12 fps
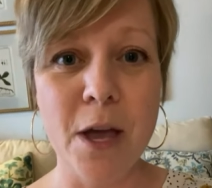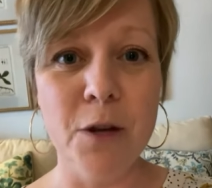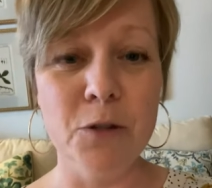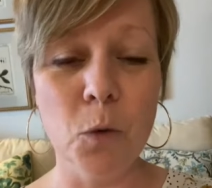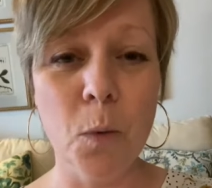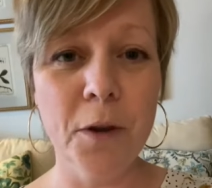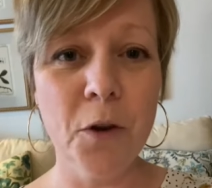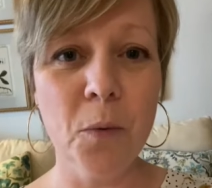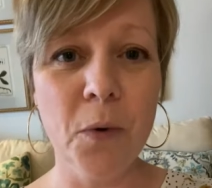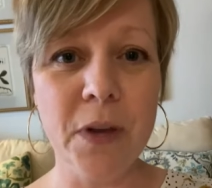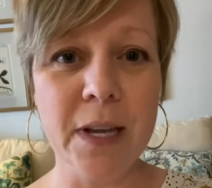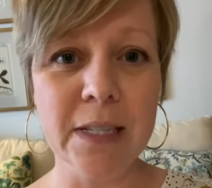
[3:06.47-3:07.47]
So when you're
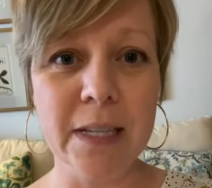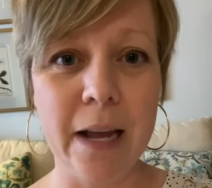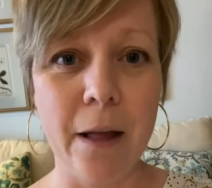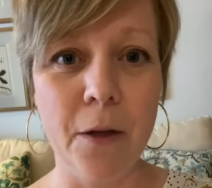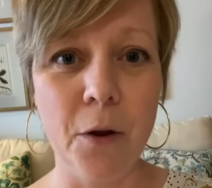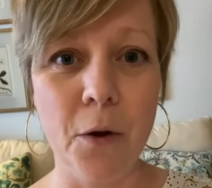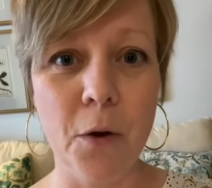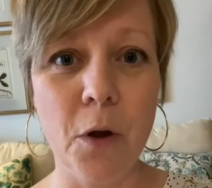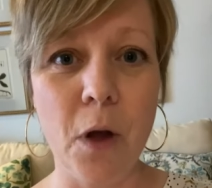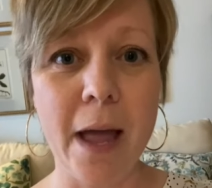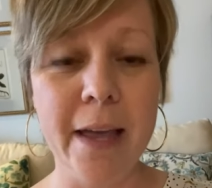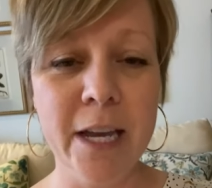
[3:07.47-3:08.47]
working together,
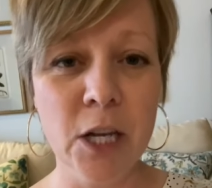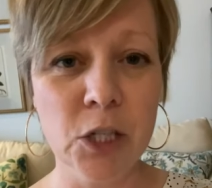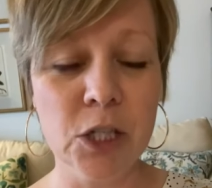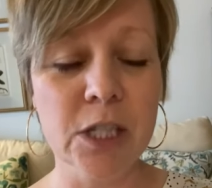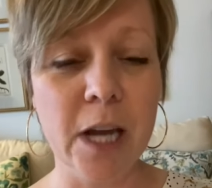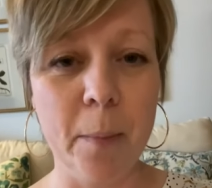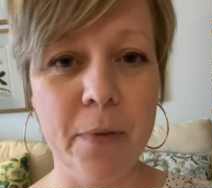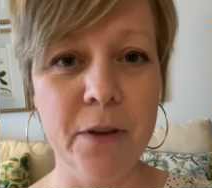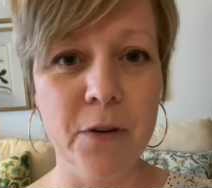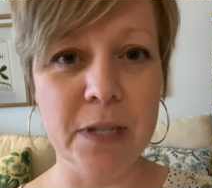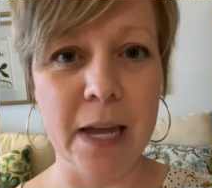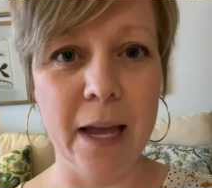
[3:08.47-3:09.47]
each step that
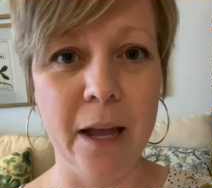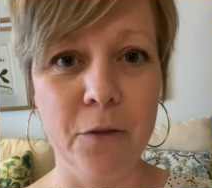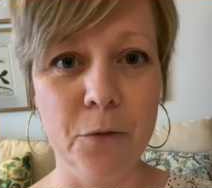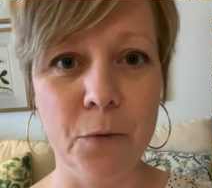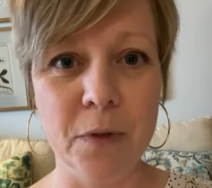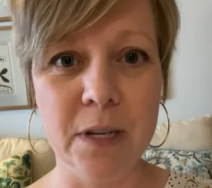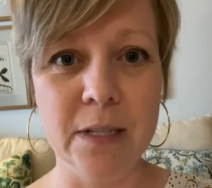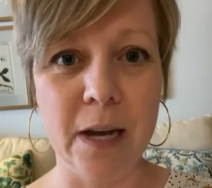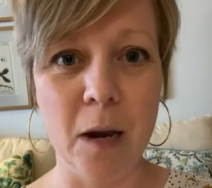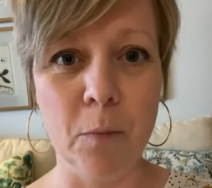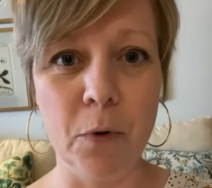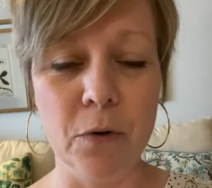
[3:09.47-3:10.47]
you're taking through the
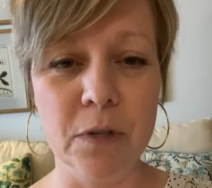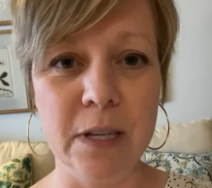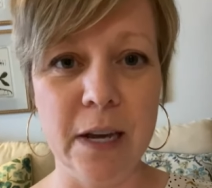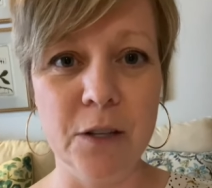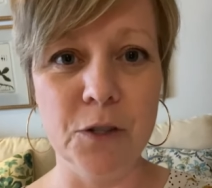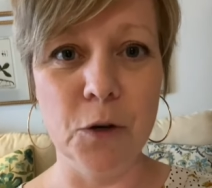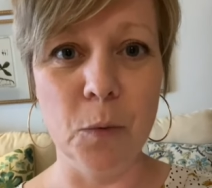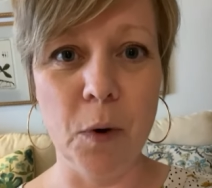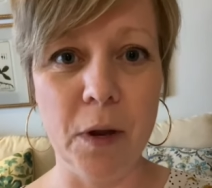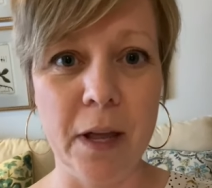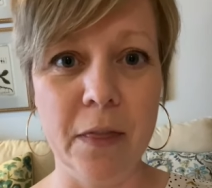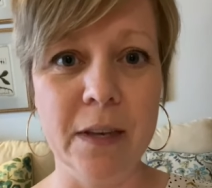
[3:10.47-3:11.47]
design process, you're
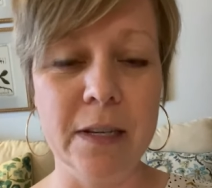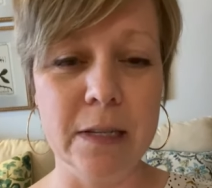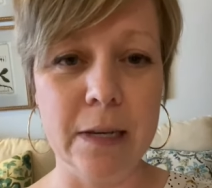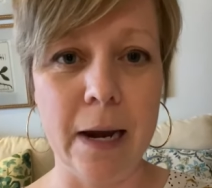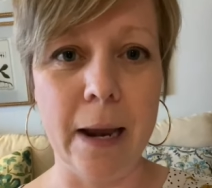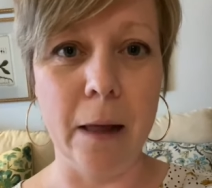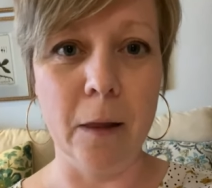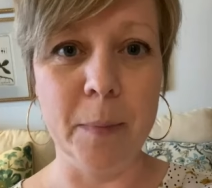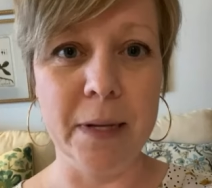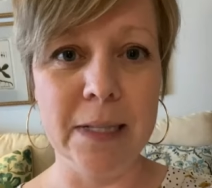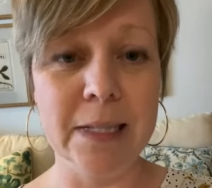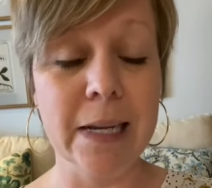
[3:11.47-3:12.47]
working the design
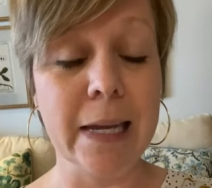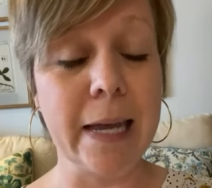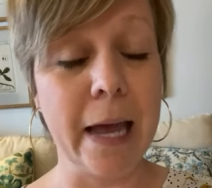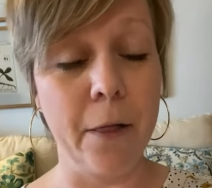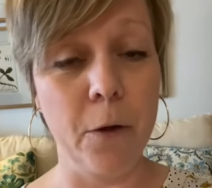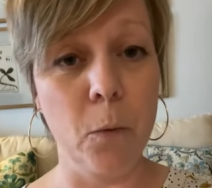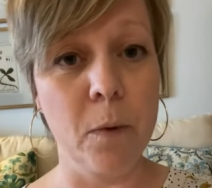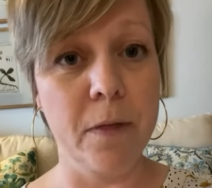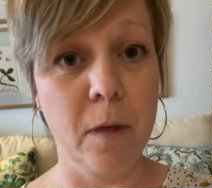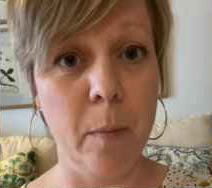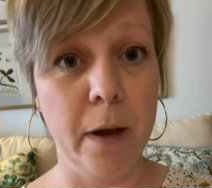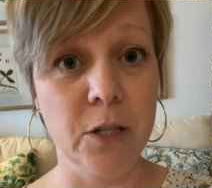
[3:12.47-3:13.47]
elements together with
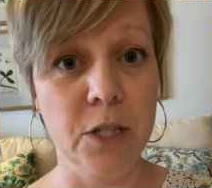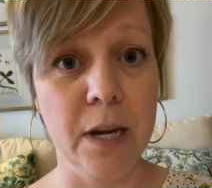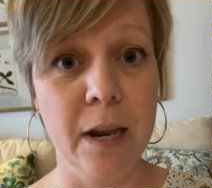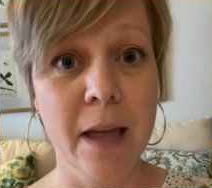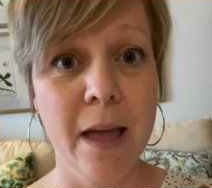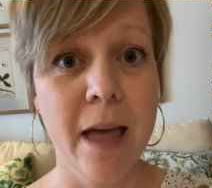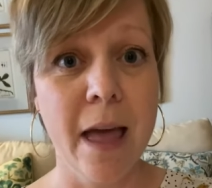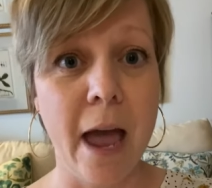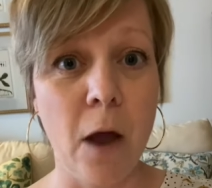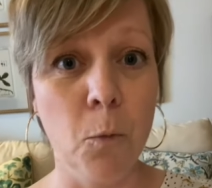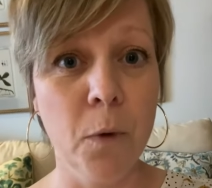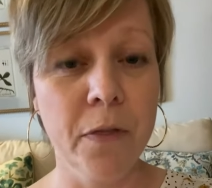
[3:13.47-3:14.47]
the budget
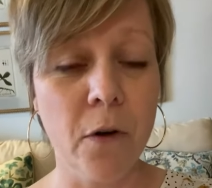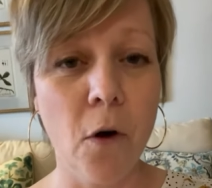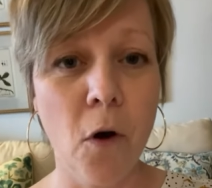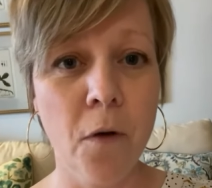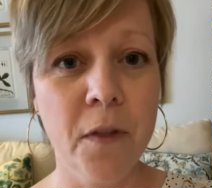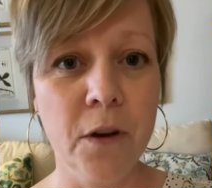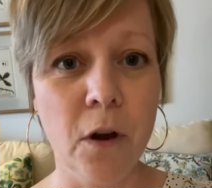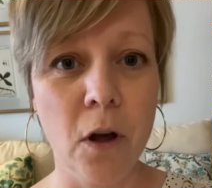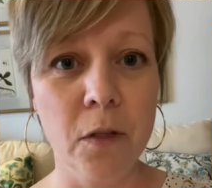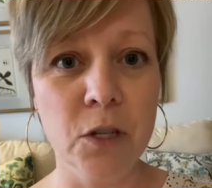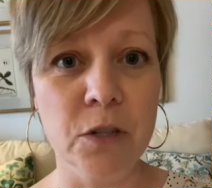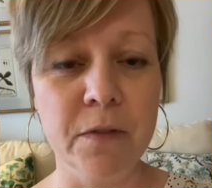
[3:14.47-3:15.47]
and with all the
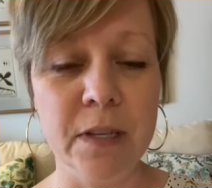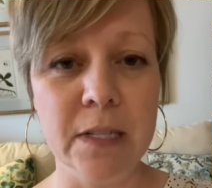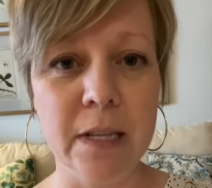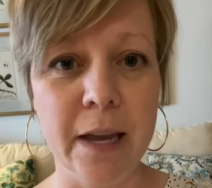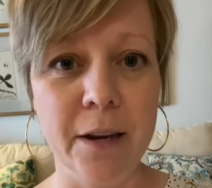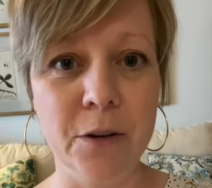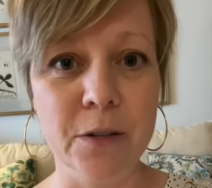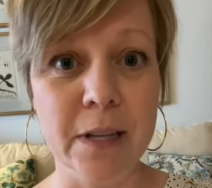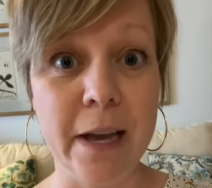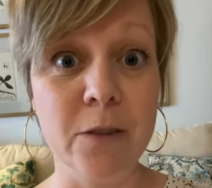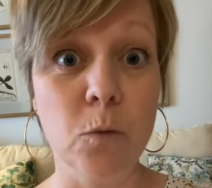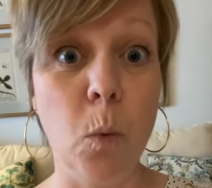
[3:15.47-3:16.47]
knowledge of the designers,
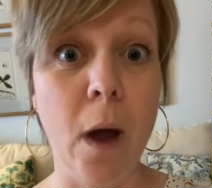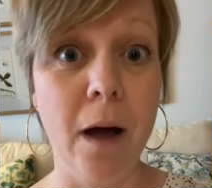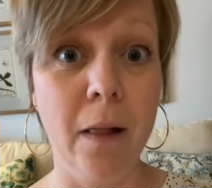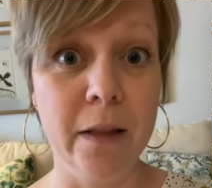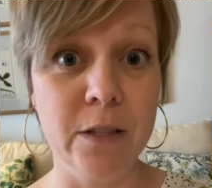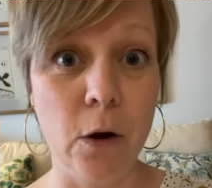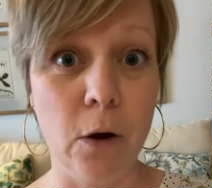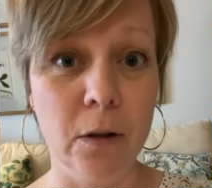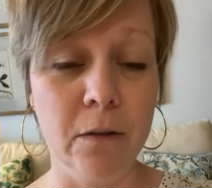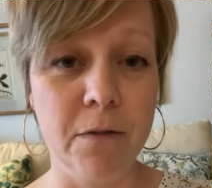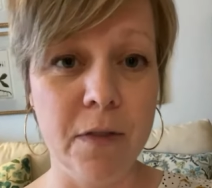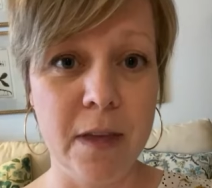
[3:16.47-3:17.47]
as well as all
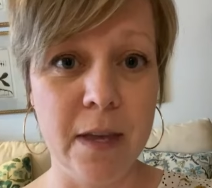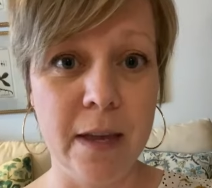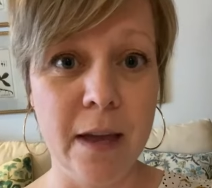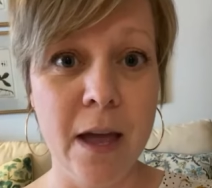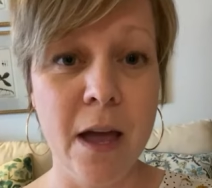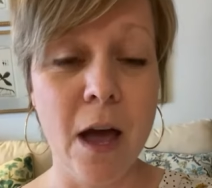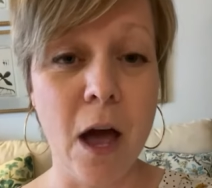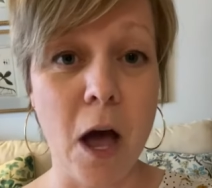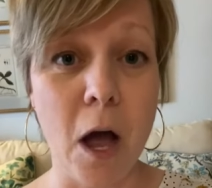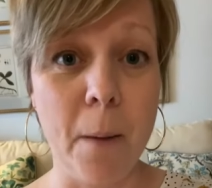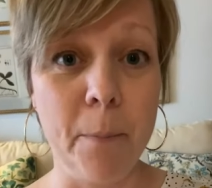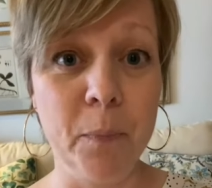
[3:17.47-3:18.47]
of the
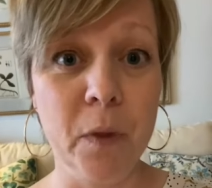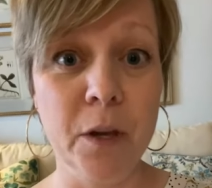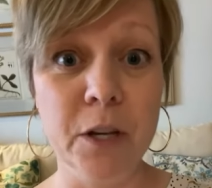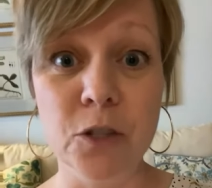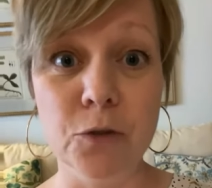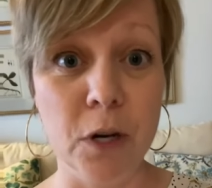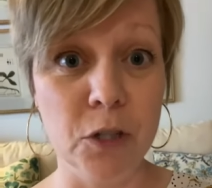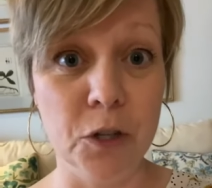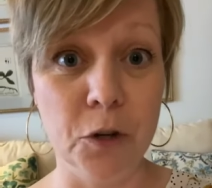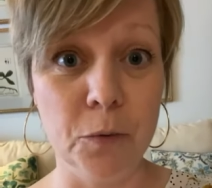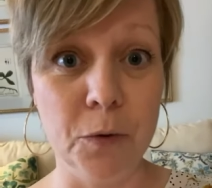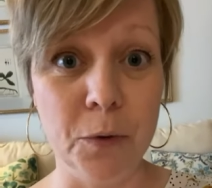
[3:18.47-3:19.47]
construction
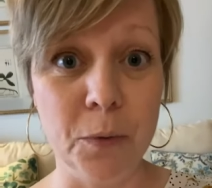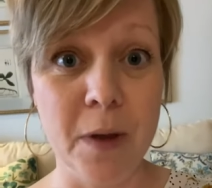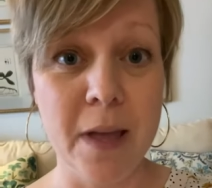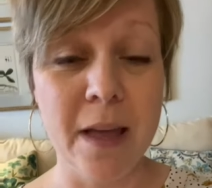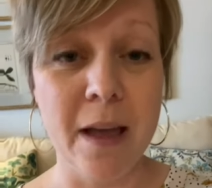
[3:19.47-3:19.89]
crew,